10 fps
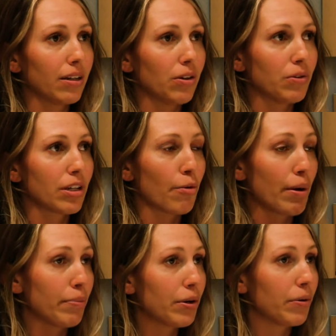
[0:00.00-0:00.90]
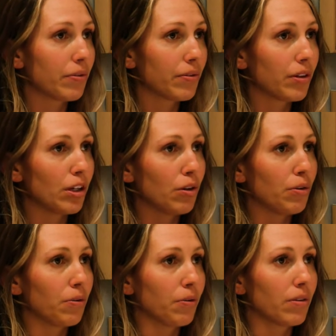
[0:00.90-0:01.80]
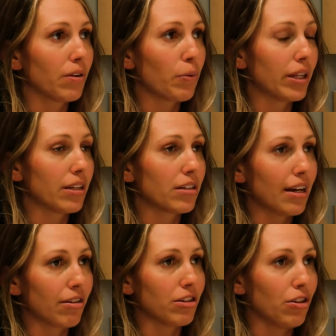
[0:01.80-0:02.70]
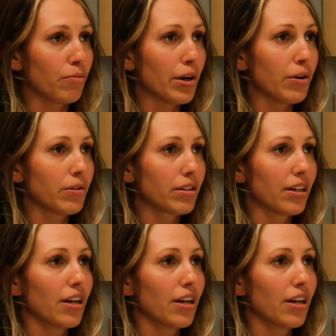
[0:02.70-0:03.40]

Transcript: you saw my booth, you, the one that stood out to you the most